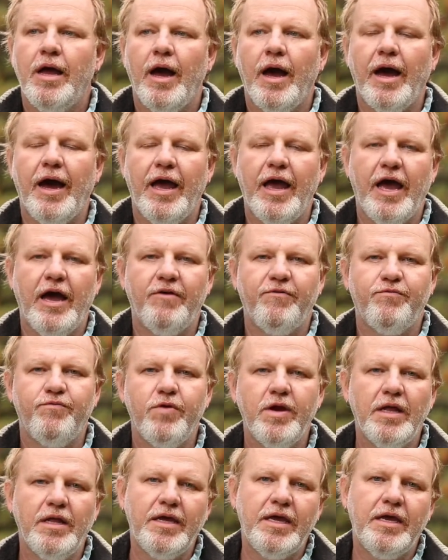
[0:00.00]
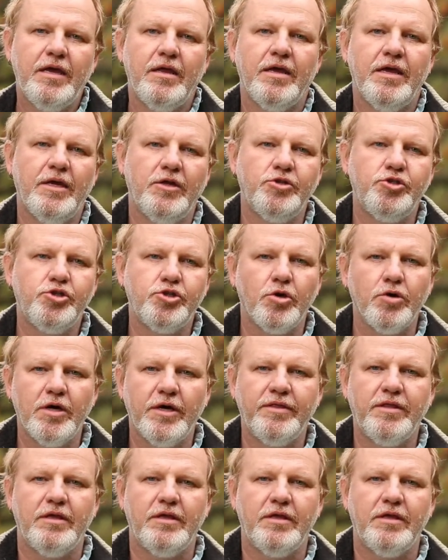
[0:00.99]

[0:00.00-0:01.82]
I have really enjoyed